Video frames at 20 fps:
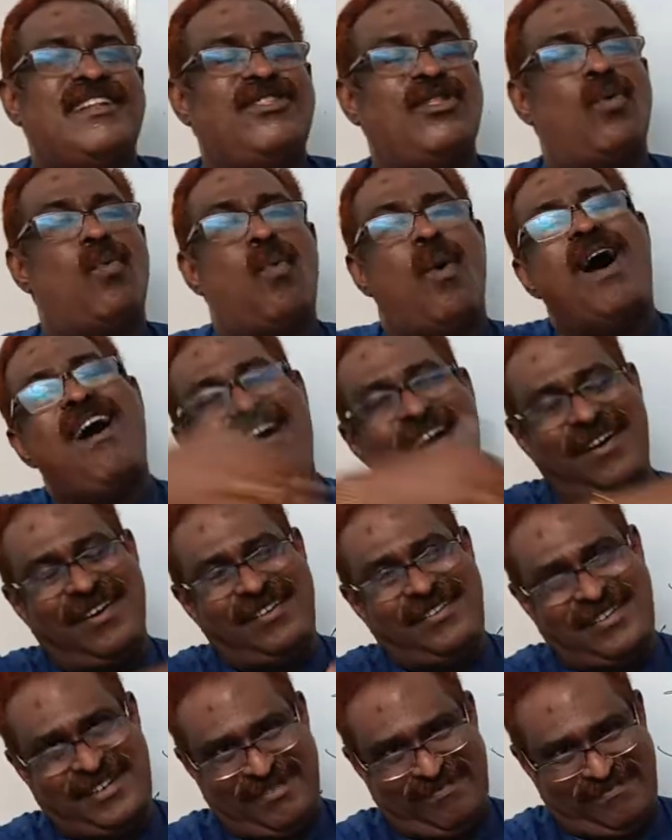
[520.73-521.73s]
in the world.
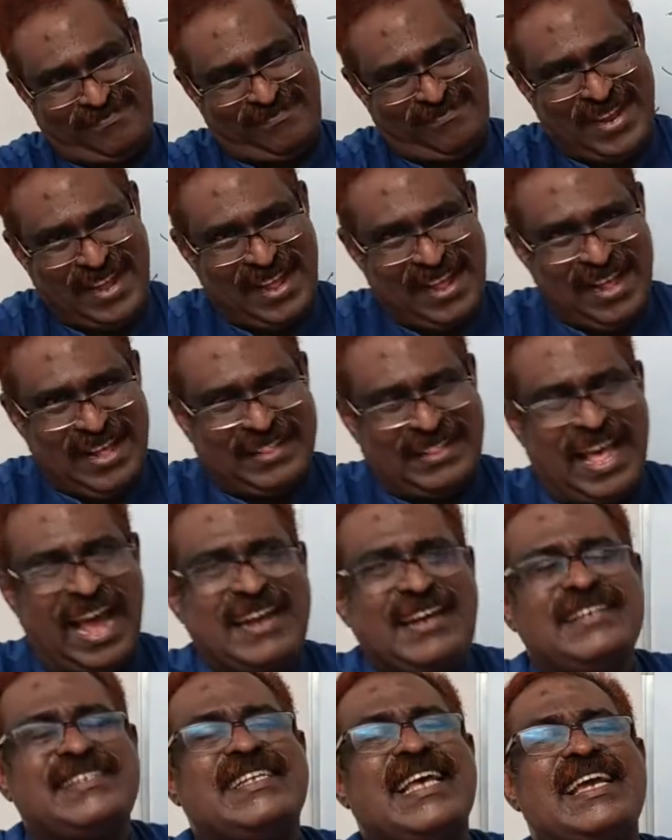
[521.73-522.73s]

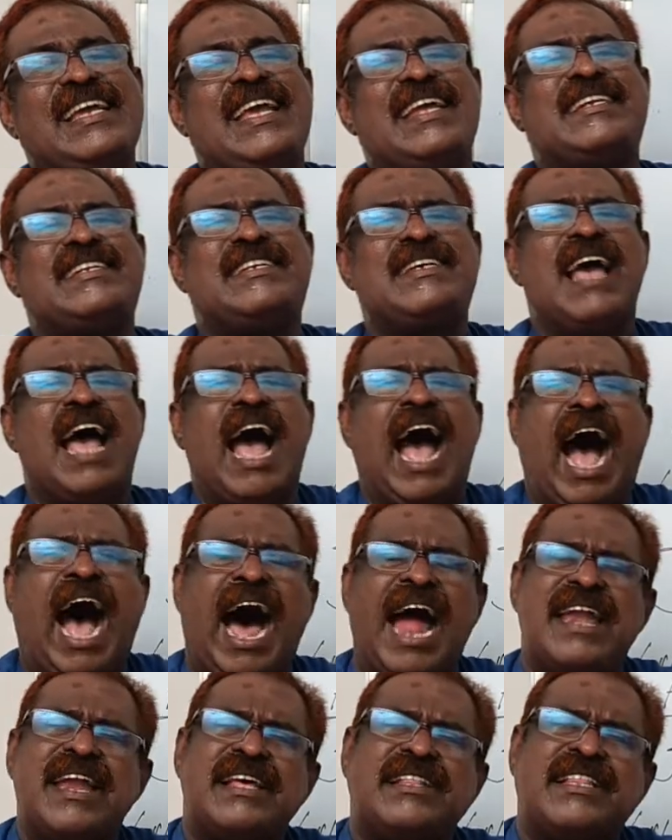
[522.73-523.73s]
That is
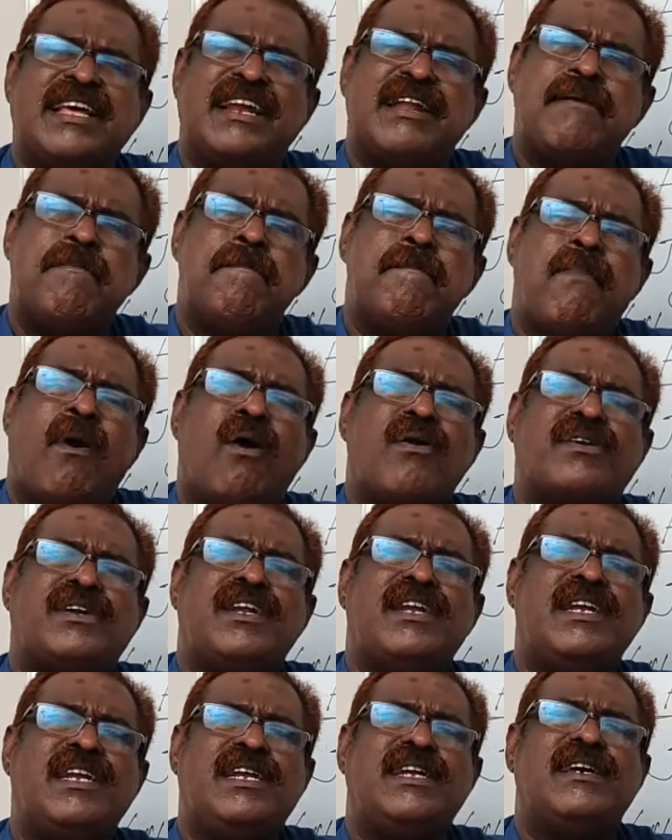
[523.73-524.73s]
another
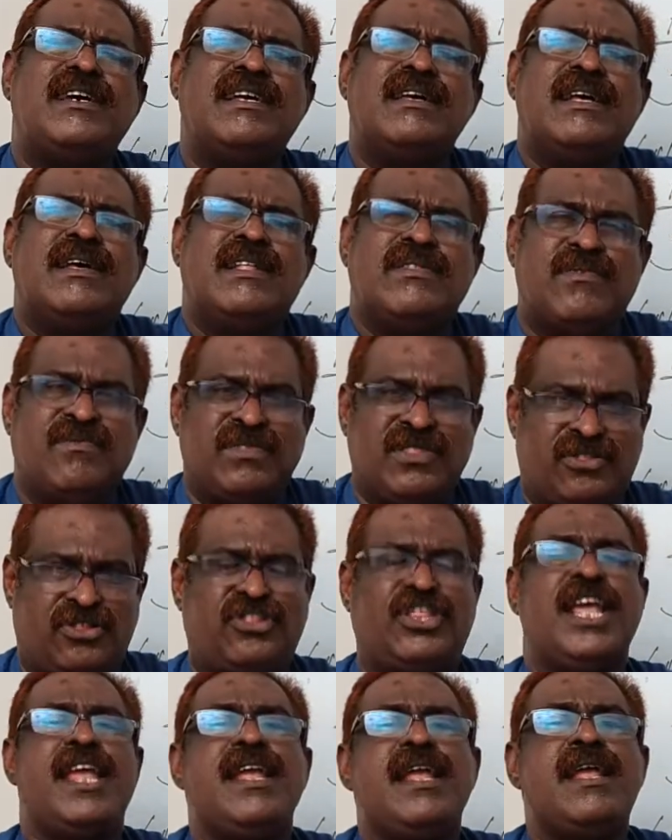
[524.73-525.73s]
important
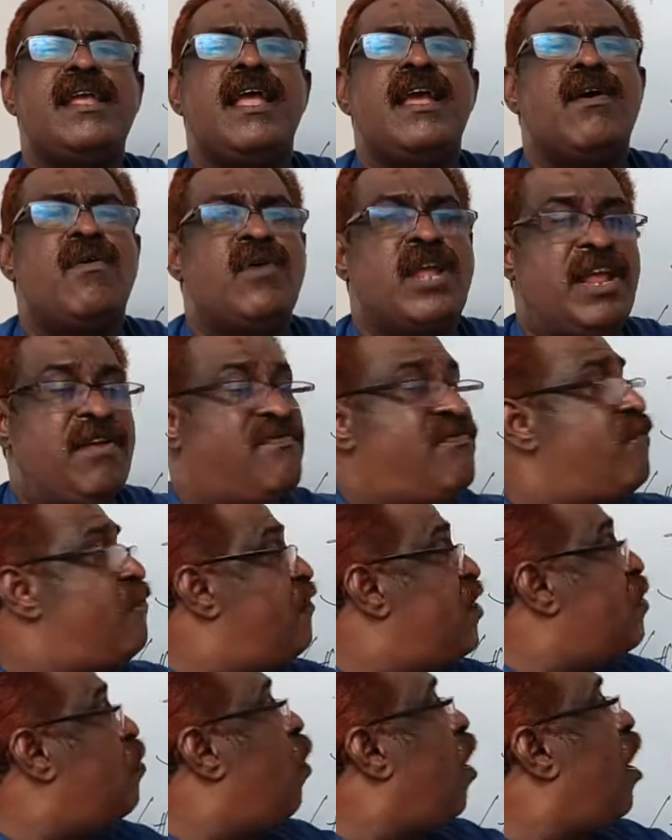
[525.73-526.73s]
thing if we